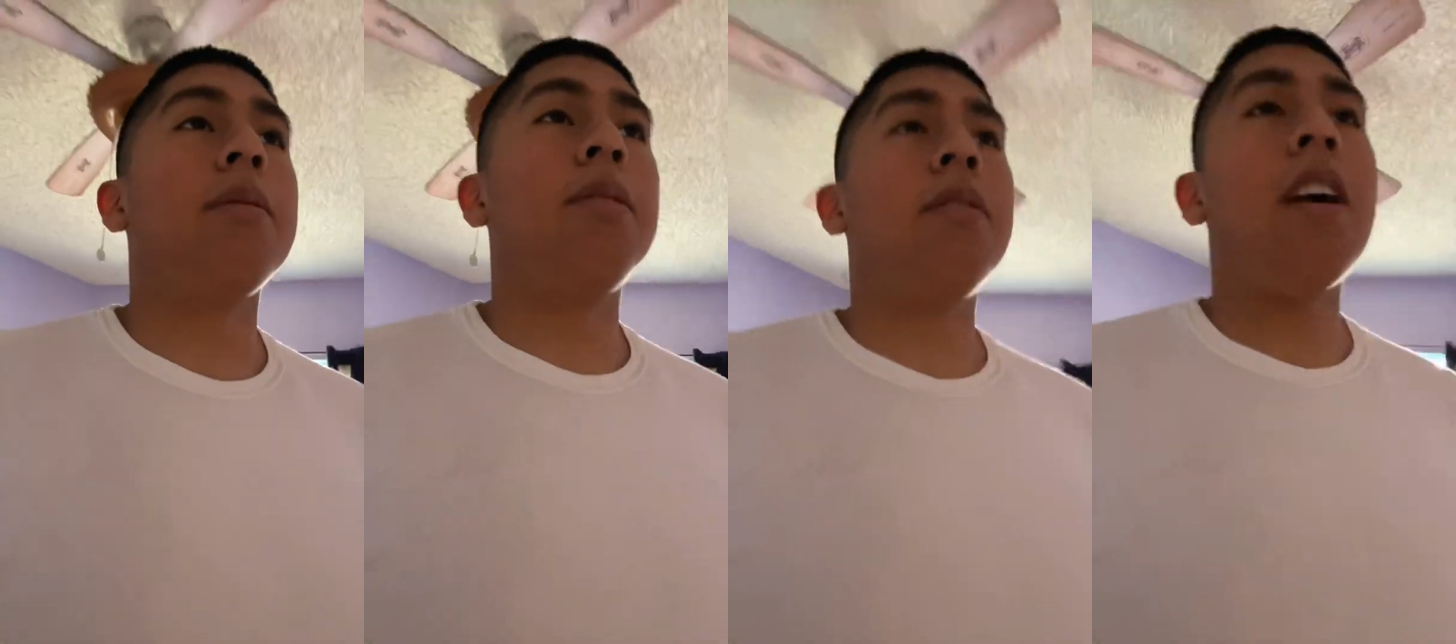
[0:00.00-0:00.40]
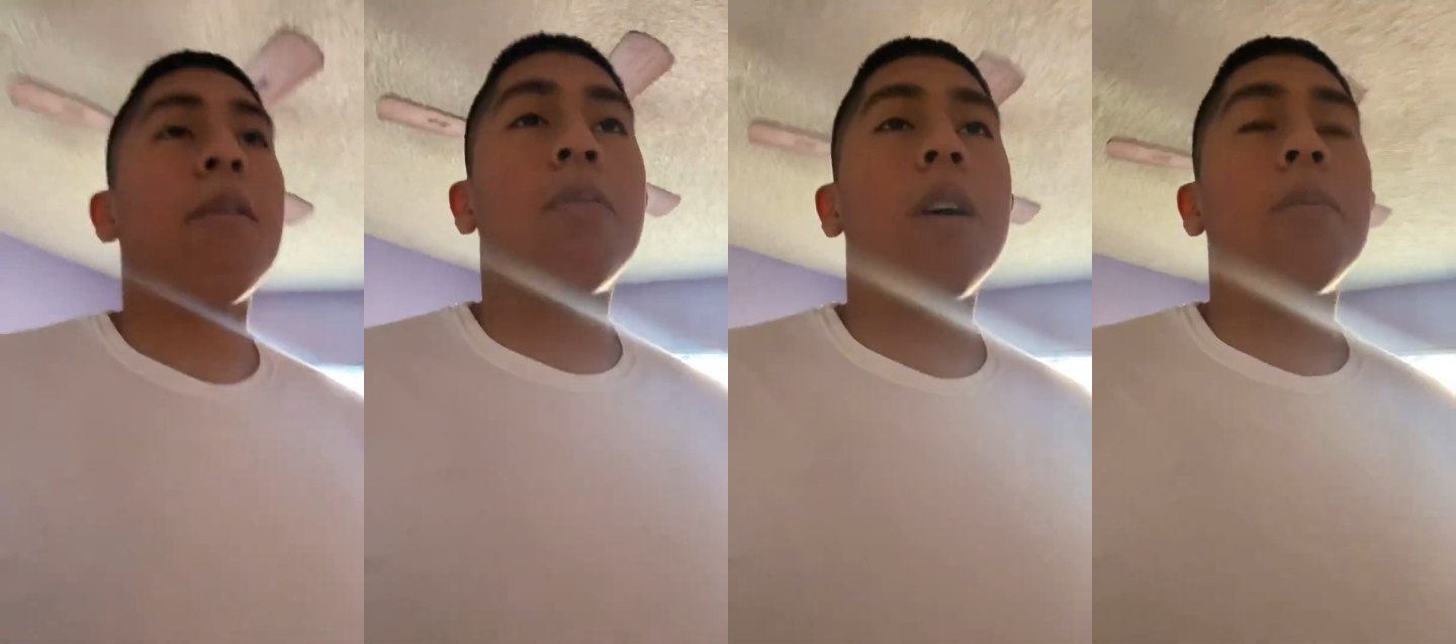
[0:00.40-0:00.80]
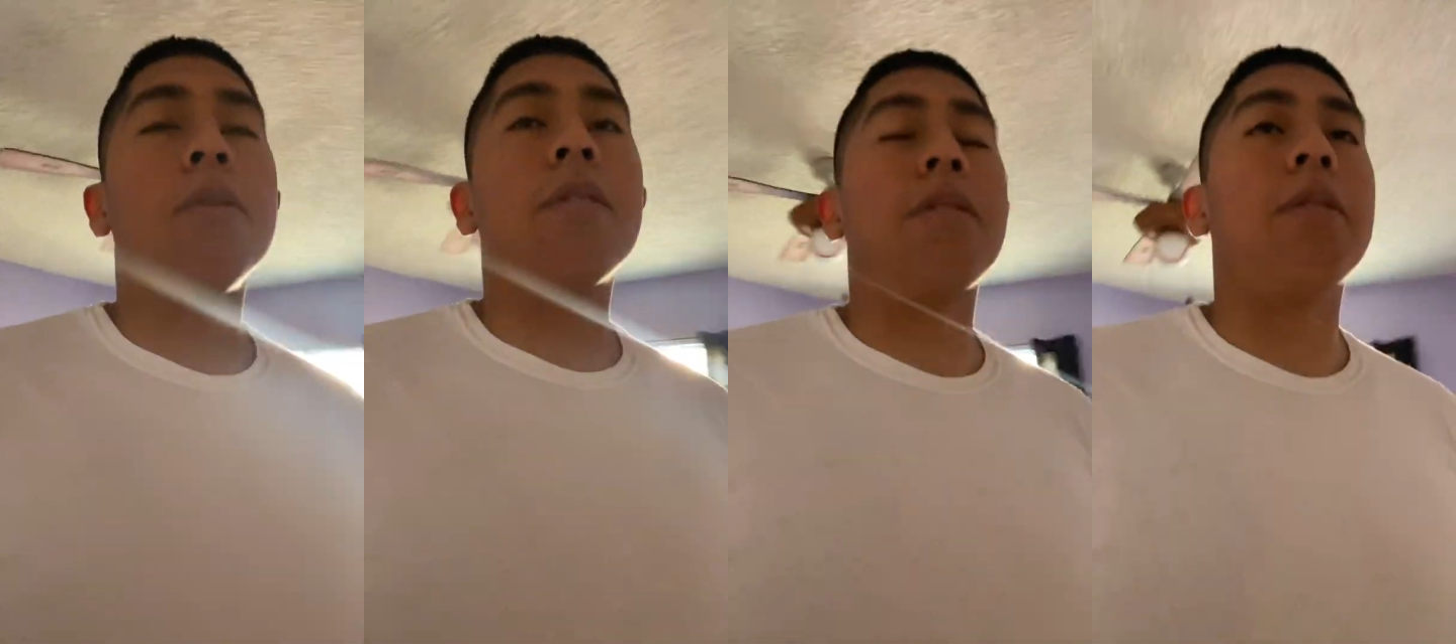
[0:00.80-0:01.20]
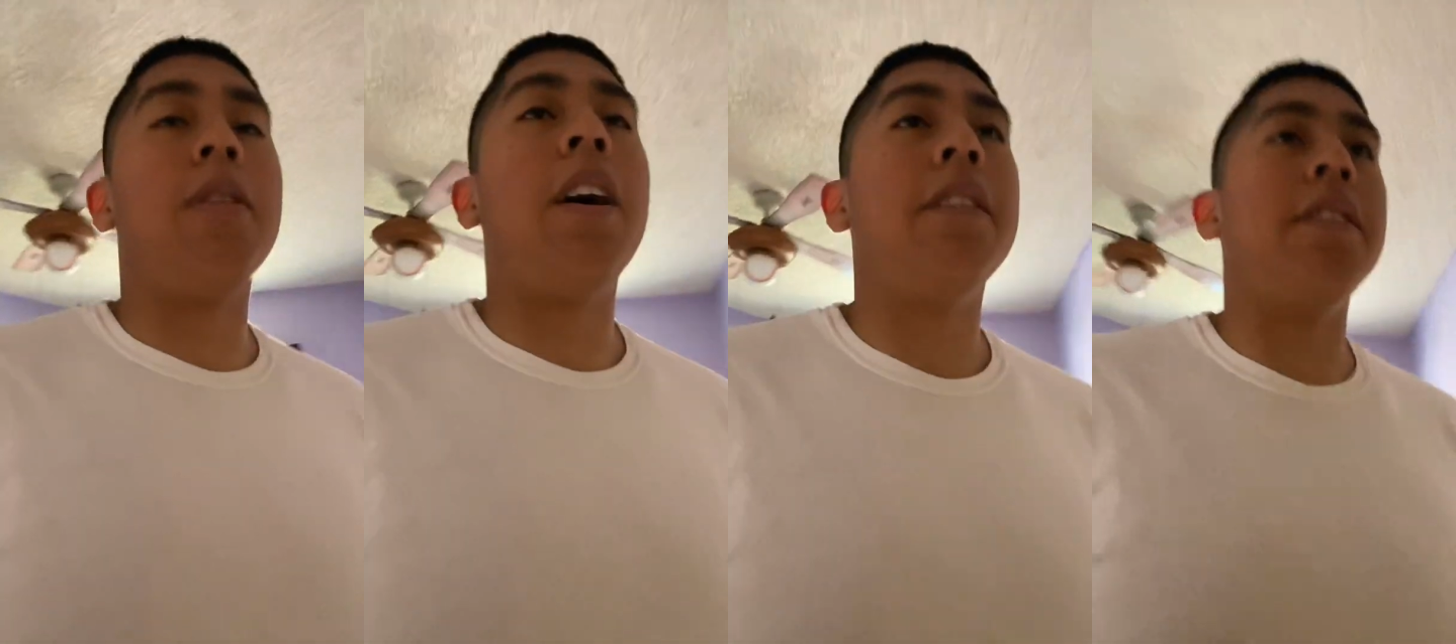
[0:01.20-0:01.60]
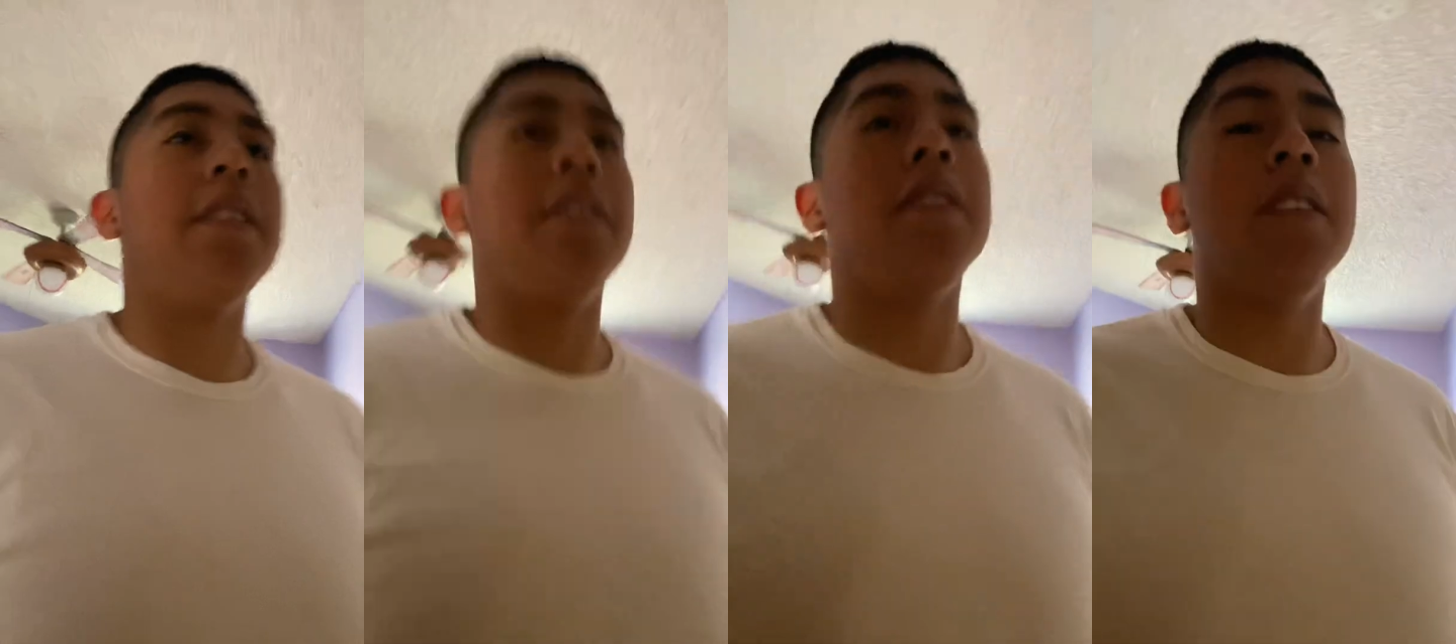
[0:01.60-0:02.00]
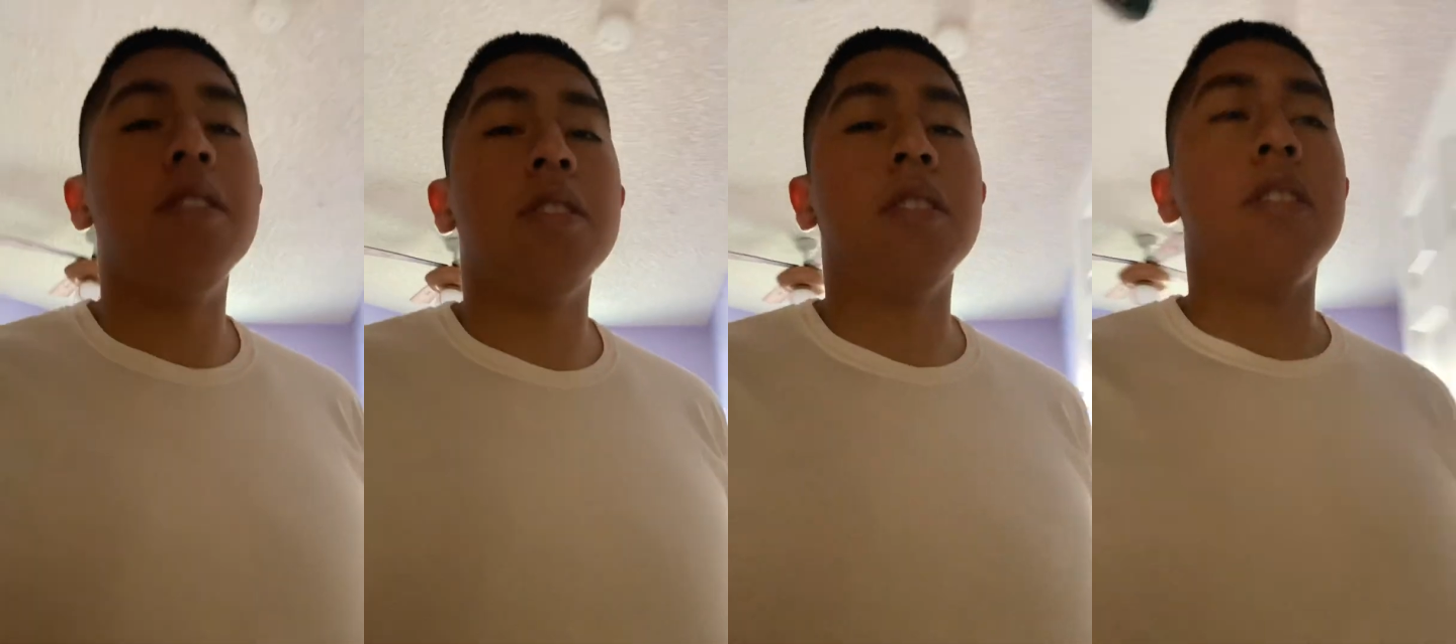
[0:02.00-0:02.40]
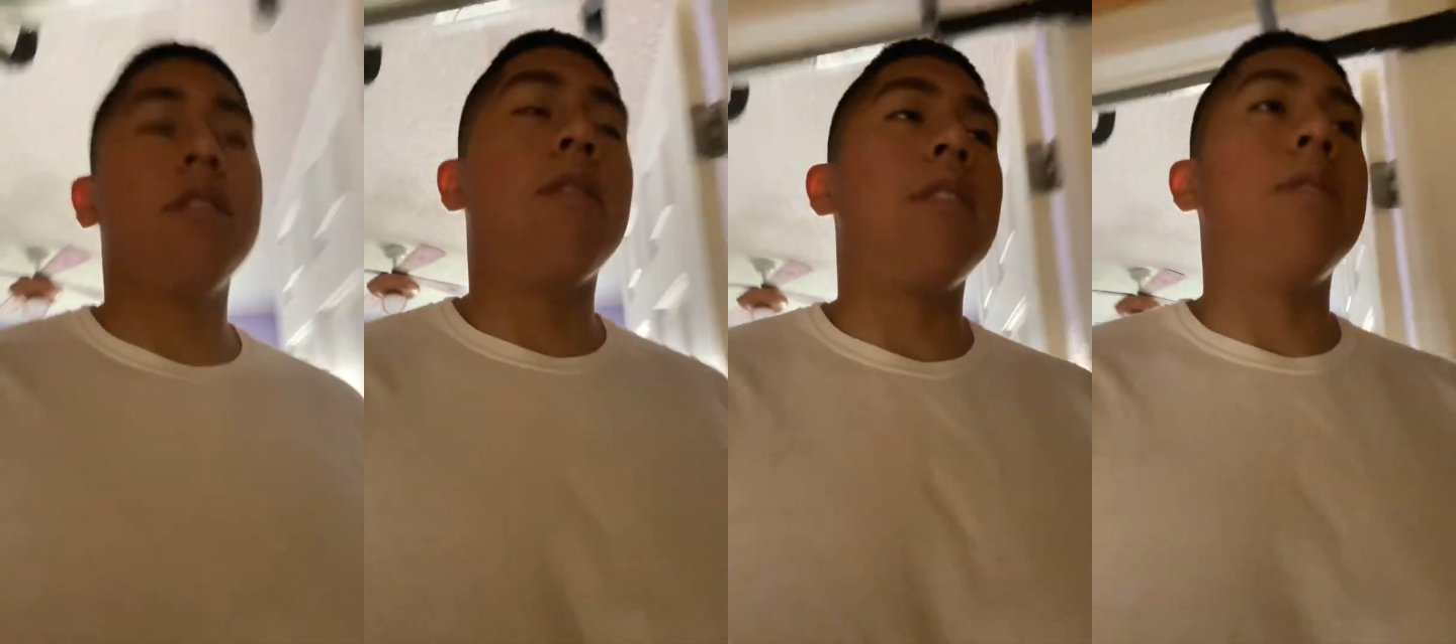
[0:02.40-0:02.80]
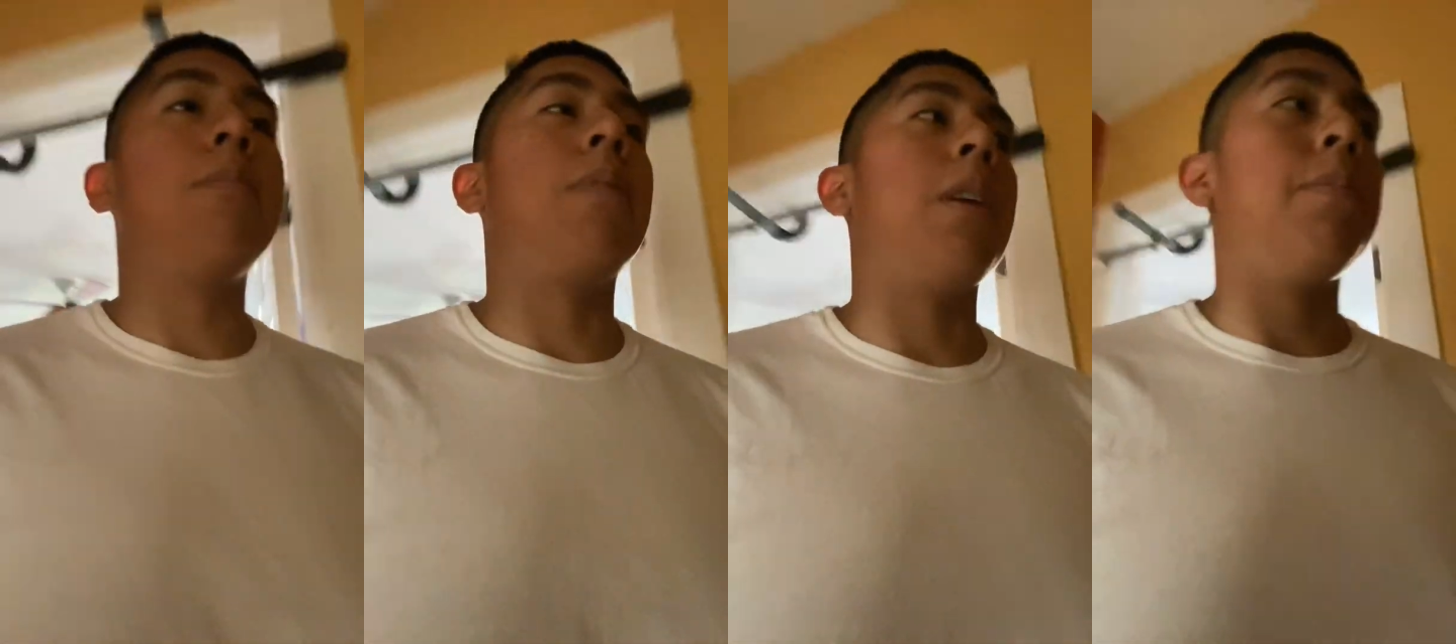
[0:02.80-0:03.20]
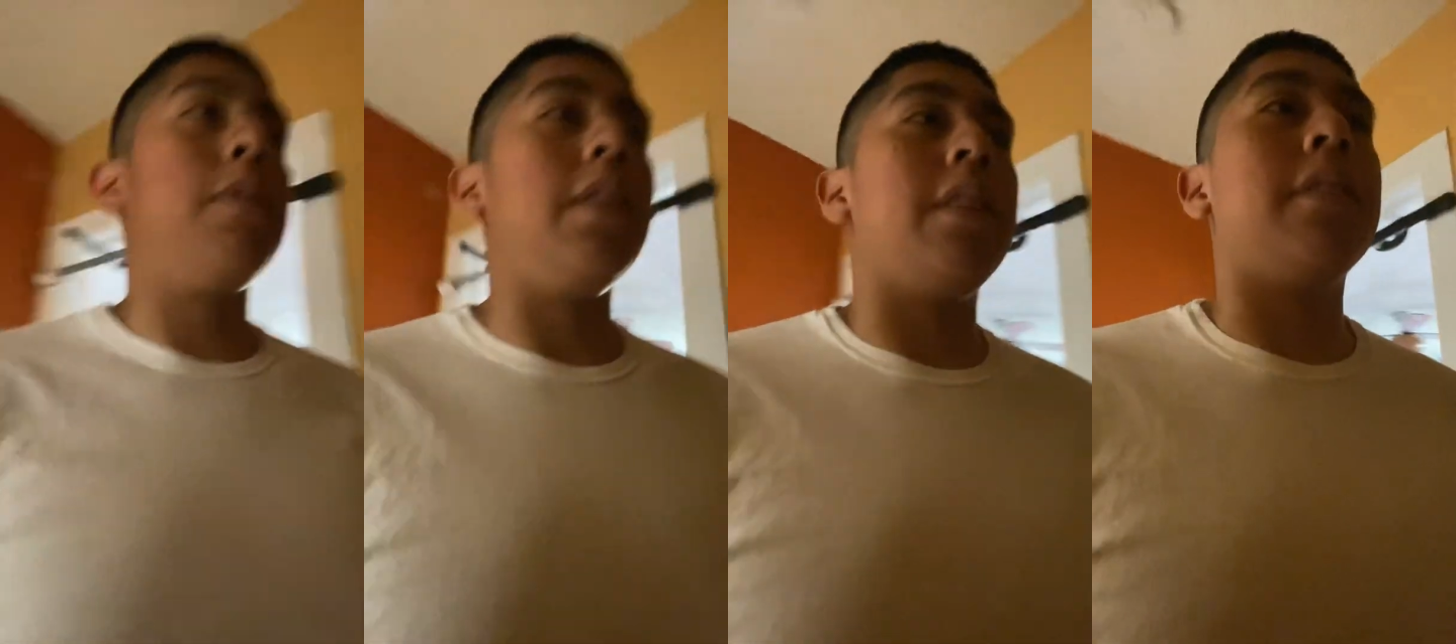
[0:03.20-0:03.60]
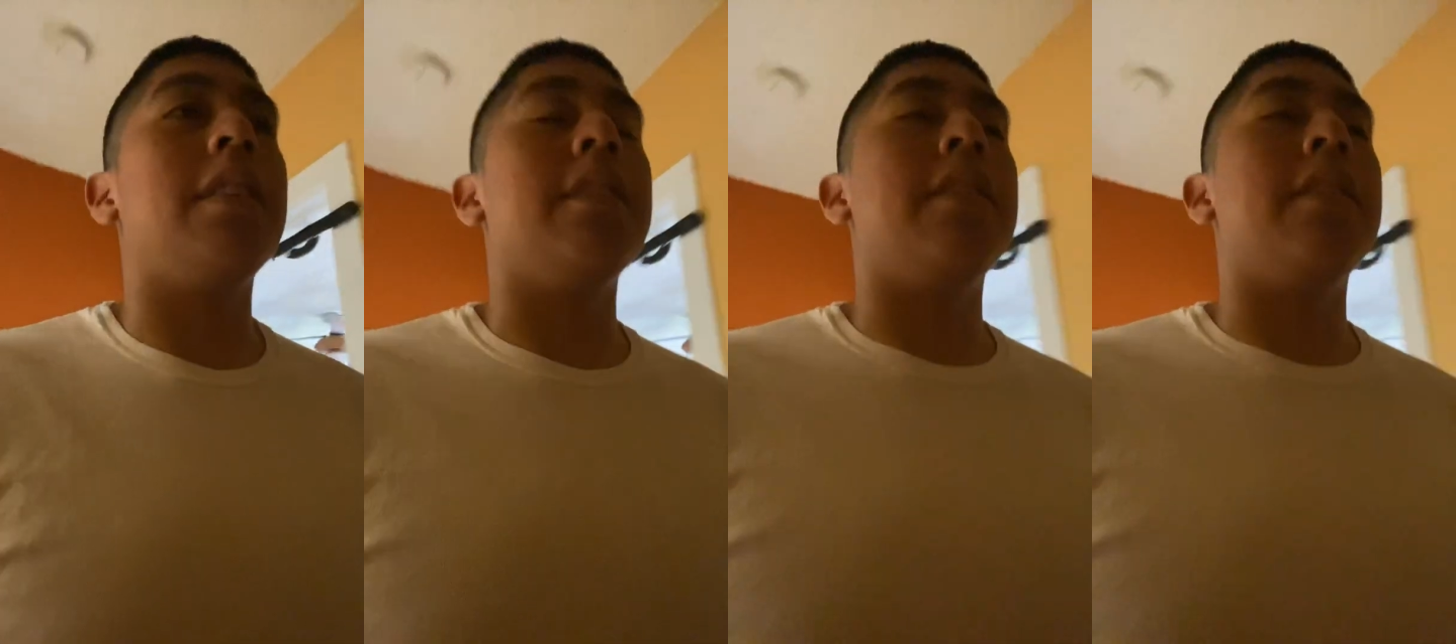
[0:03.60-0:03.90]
you have proper thoracic extension? Are you properly extending